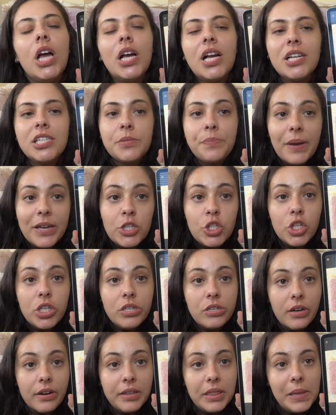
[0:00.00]
especially
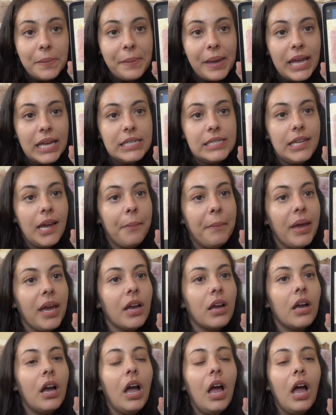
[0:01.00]
during the pandemic.